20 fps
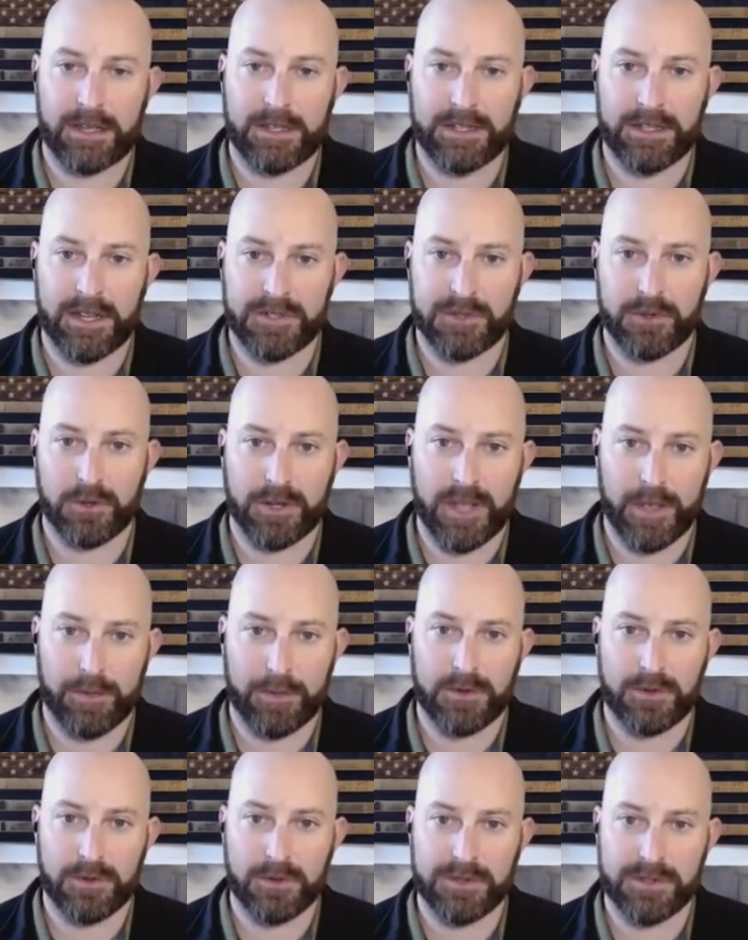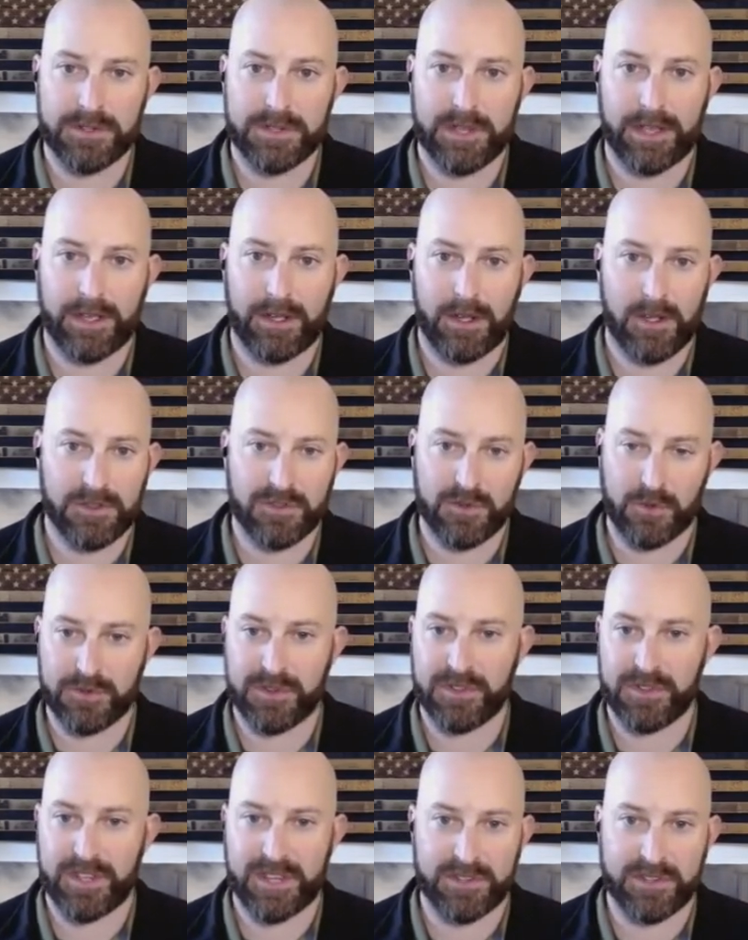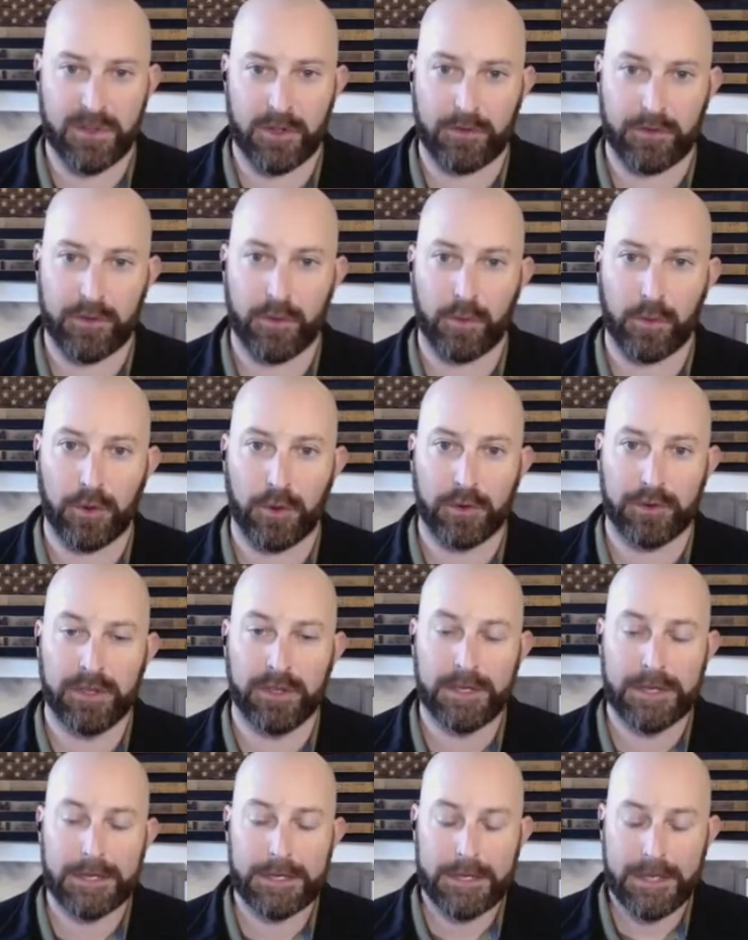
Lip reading: industrial chemicals, all sorts of things all over the world.